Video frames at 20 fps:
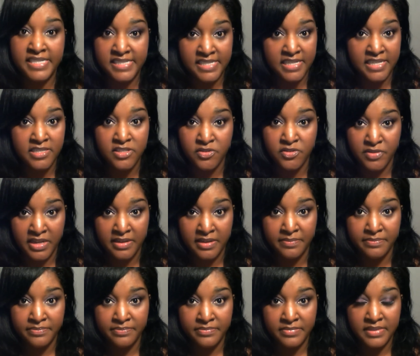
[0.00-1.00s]

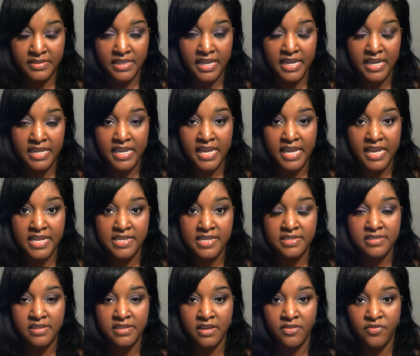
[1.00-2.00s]
It's a great
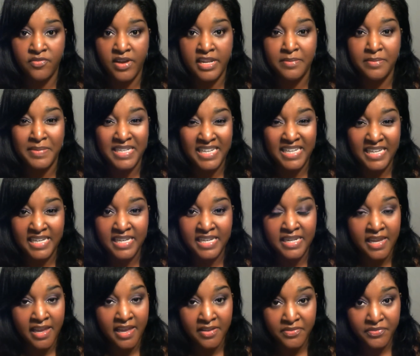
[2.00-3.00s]
sunscreen,
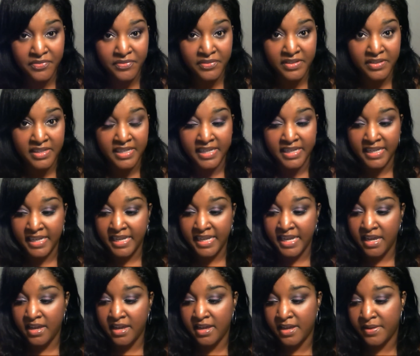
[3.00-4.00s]
and it has
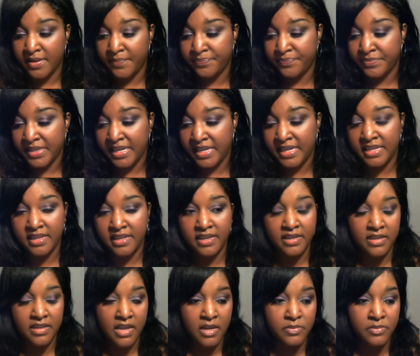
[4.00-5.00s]
vitamin E and
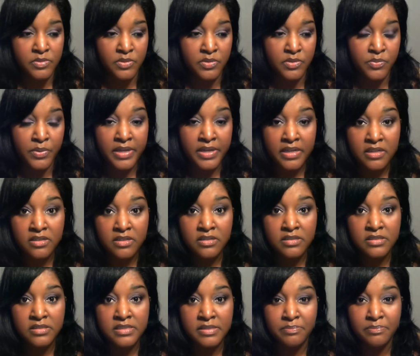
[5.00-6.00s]
F.
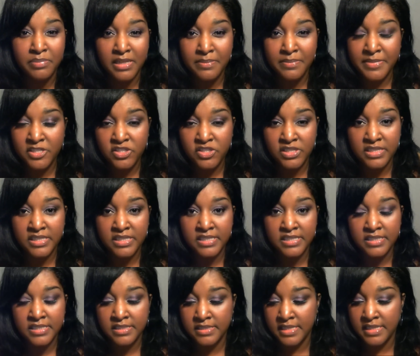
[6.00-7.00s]
It helps
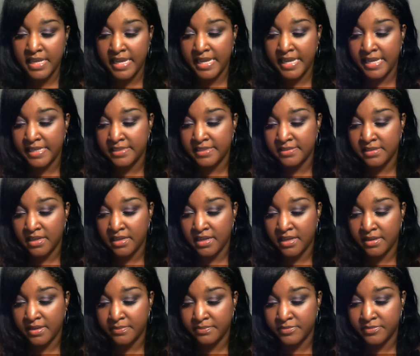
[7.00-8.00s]
with wrinkles,
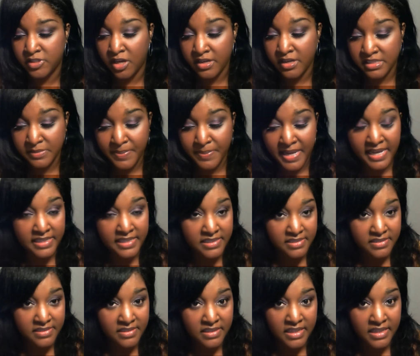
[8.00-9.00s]
blemishes,
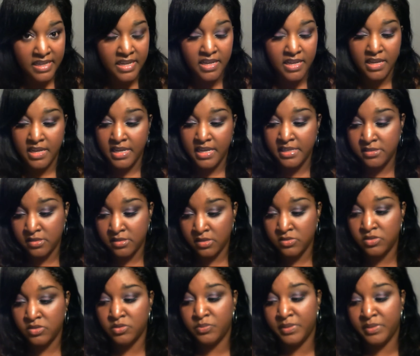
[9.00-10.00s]
and
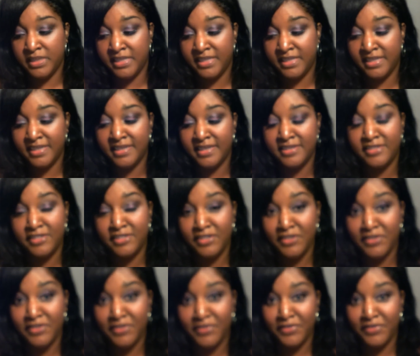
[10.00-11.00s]
dark spots.
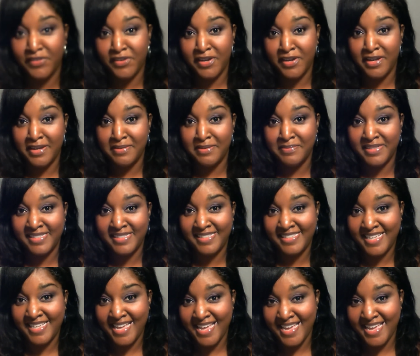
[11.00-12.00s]
It's also
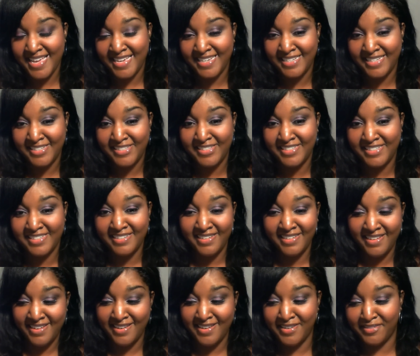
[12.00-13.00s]
really good too
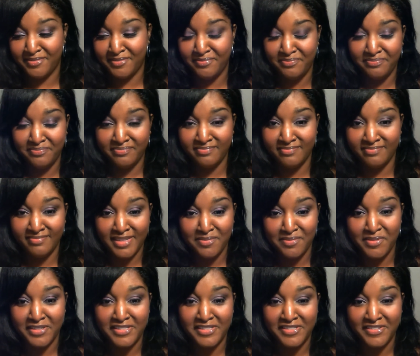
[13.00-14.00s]
for a
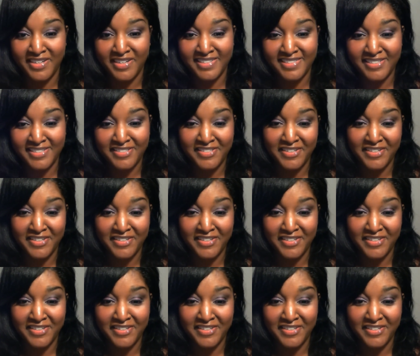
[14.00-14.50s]
massage